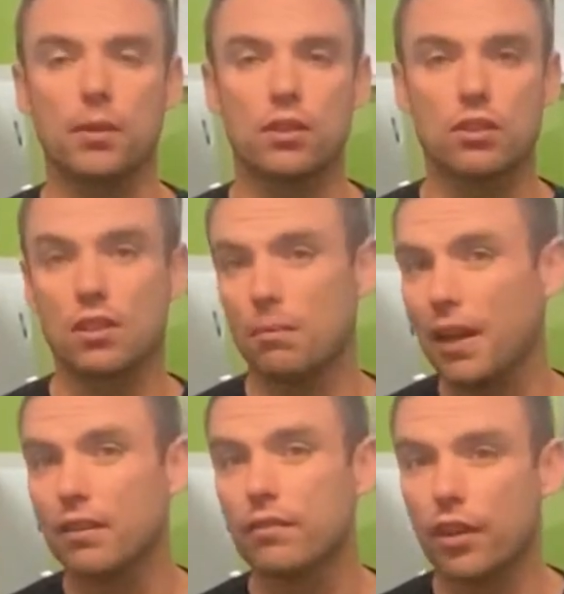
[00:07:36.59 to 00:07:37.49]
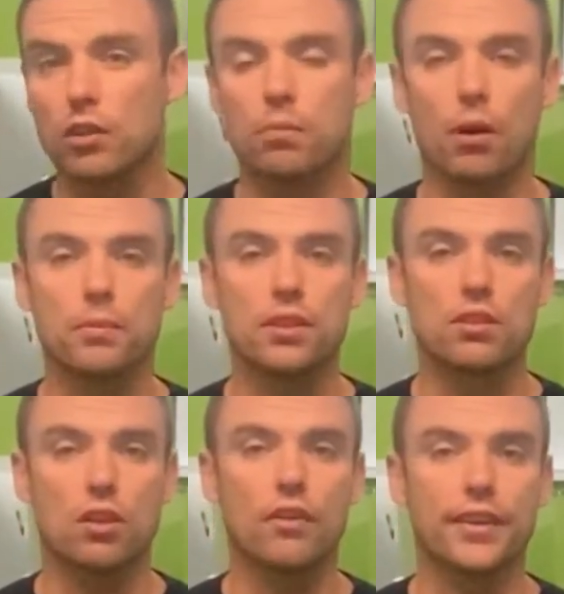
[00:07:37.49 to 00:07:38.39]
because the demand for those properties
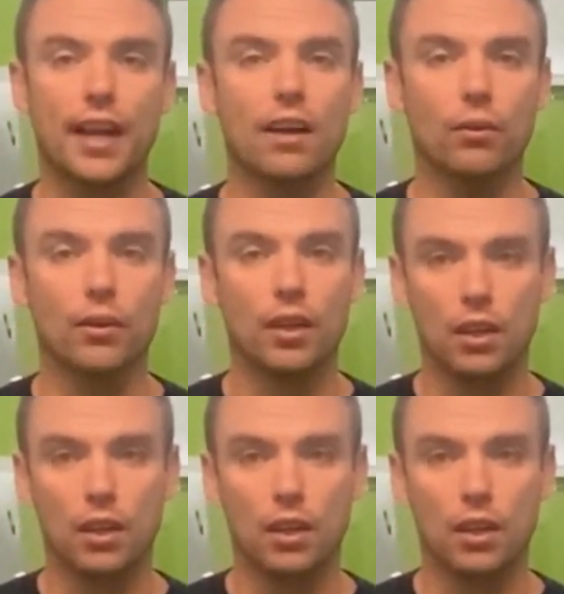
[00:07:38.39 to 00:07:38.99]
has gone down,